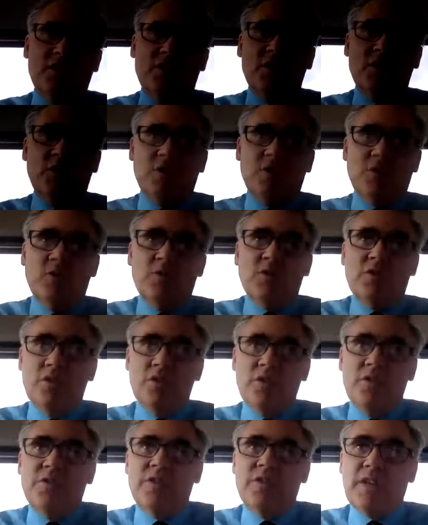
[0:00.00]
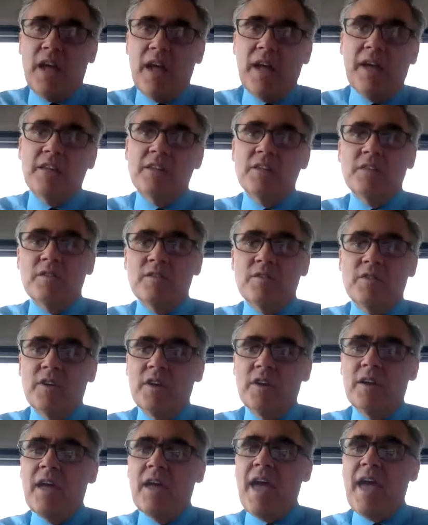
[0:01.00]
so certain kinds of
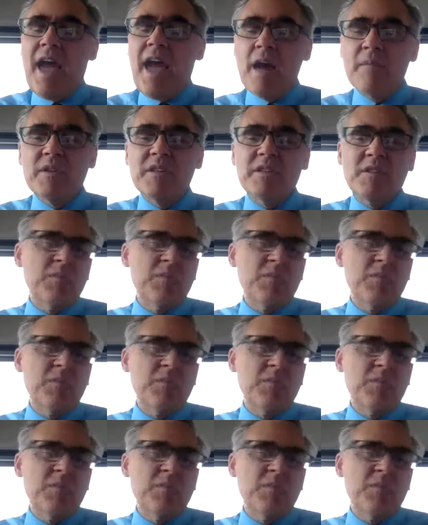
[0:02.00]
habits